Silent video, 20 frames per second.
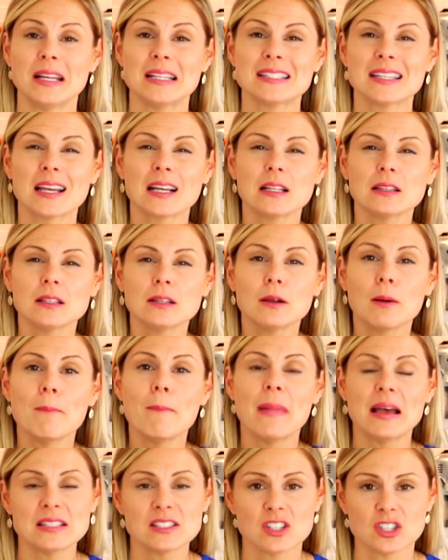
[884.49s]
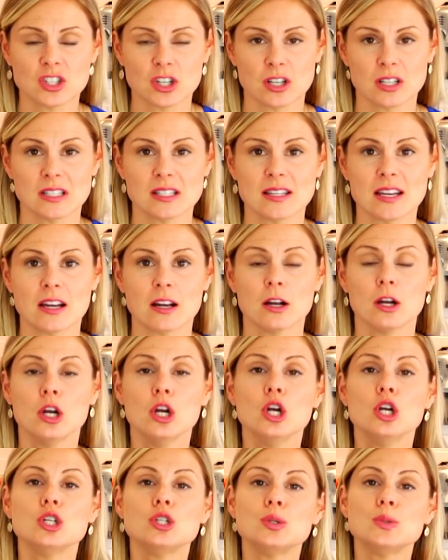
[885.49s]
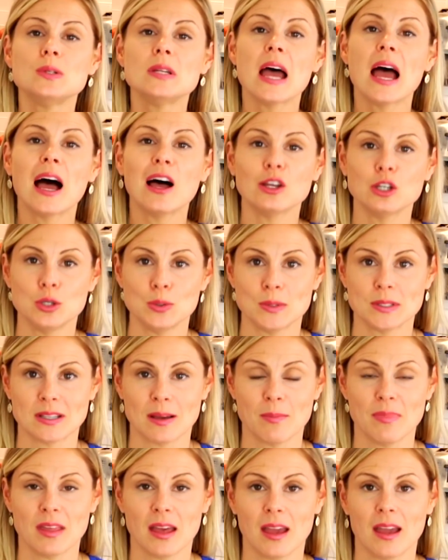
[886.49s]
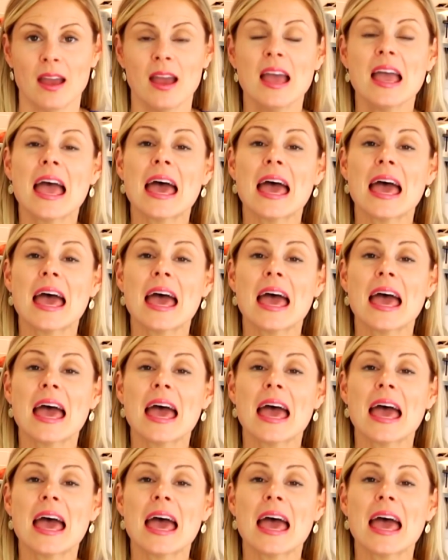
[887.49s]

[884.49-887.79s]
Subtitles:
It's like a little messenger. It's there to tell you something.